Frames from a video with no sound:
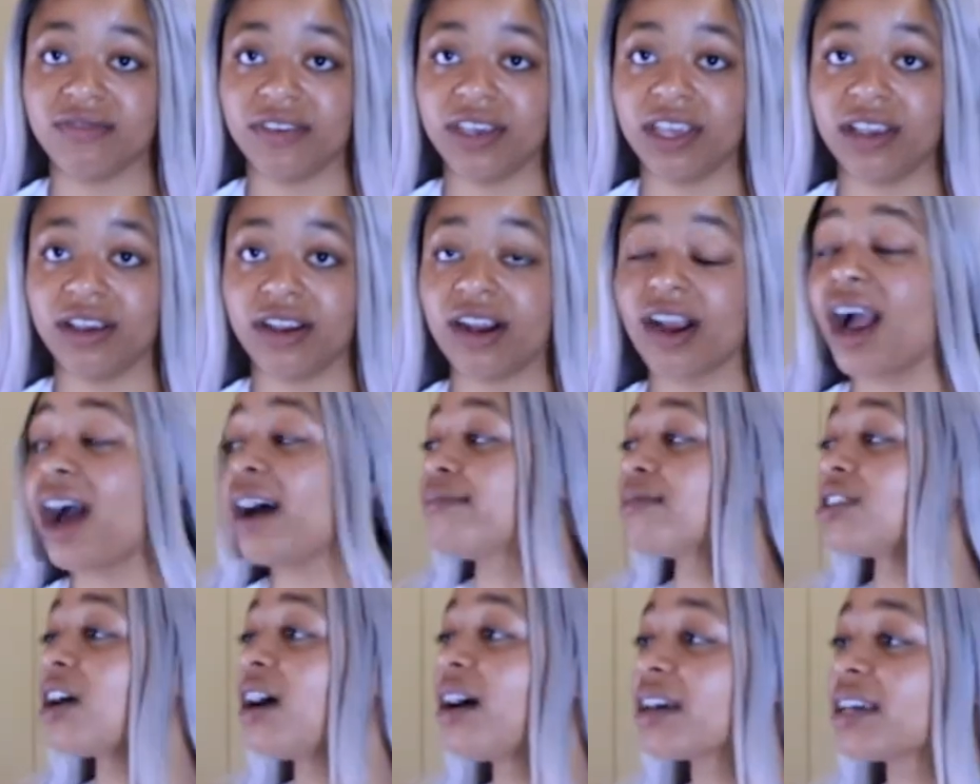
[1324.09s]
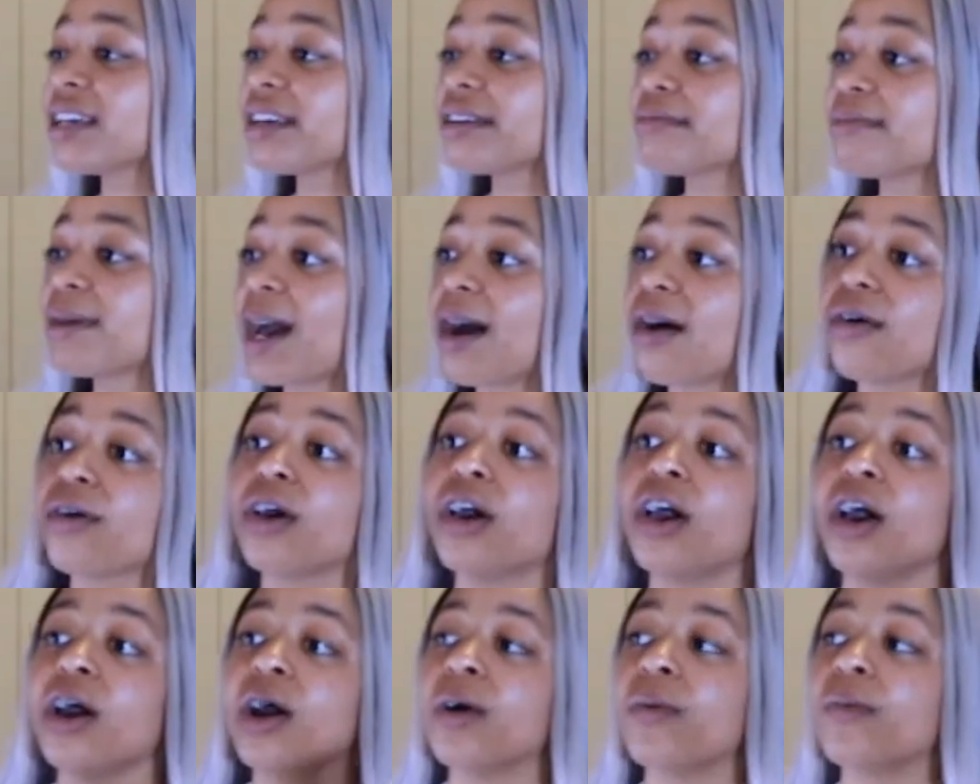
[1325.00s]
finger. I'm talking about
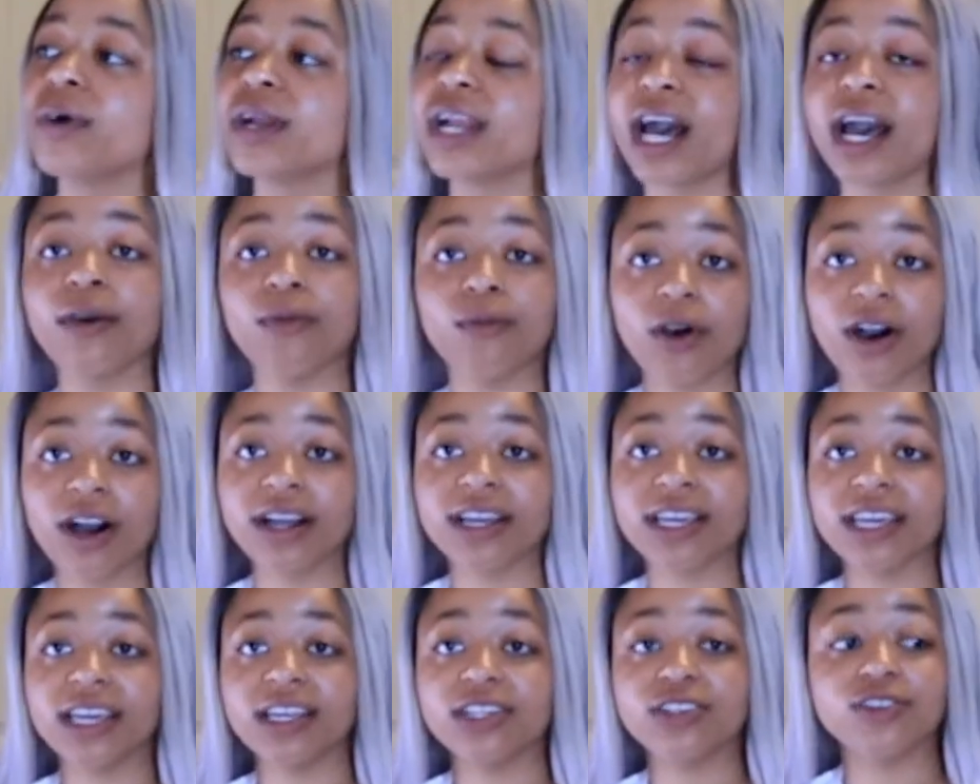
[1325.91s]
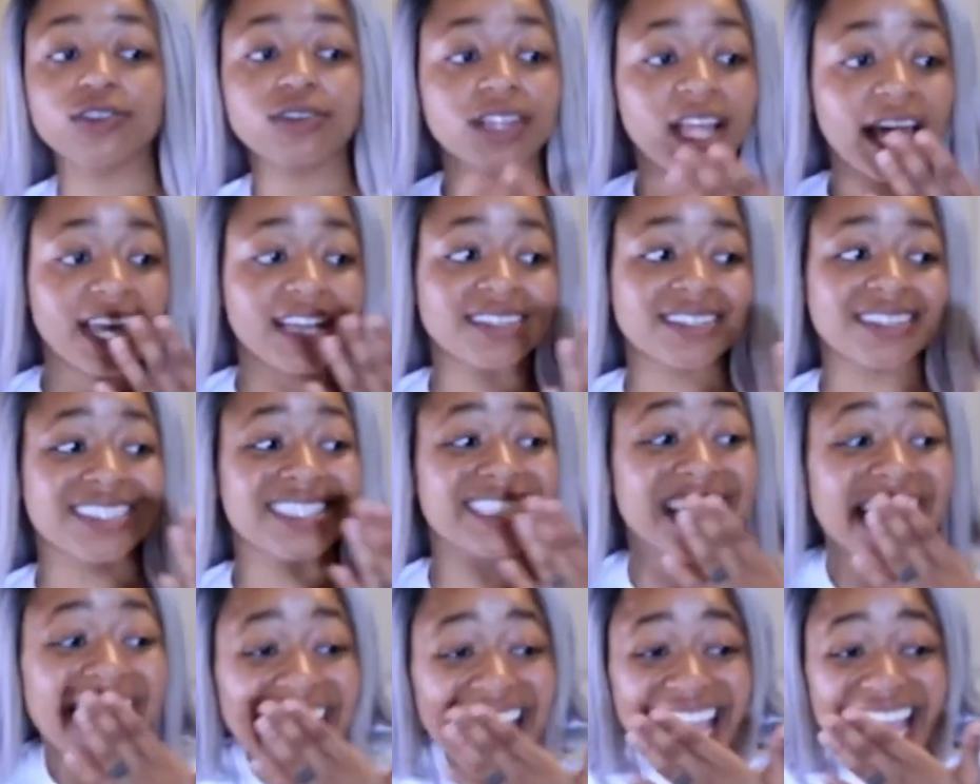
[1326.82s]
when I walk in, you're like,
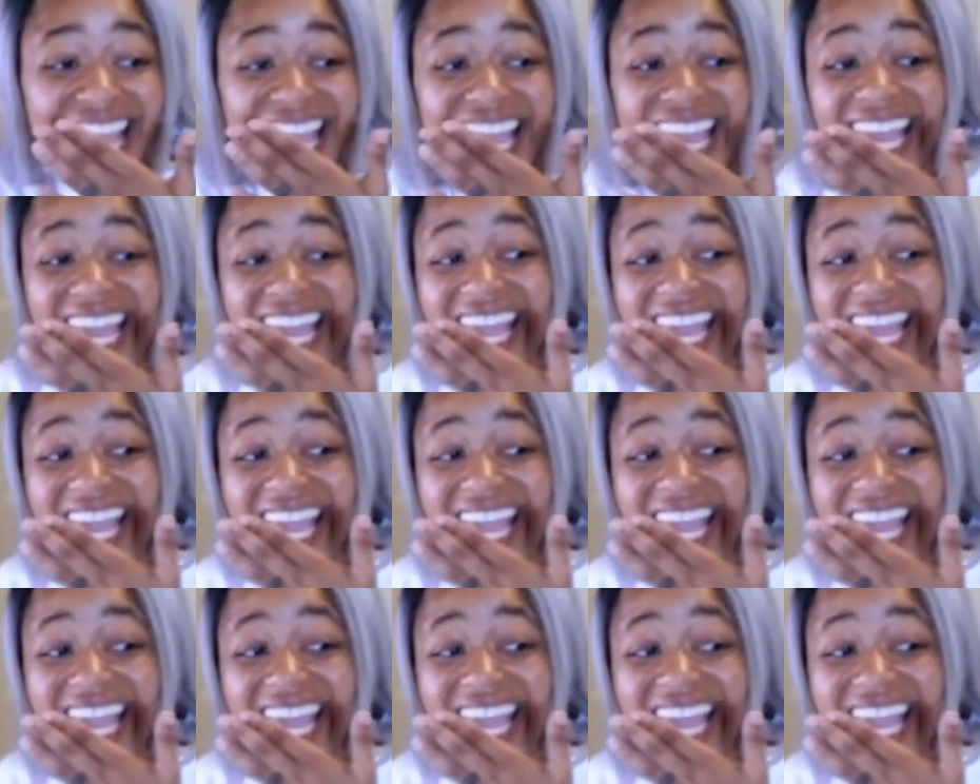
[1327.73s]
damn!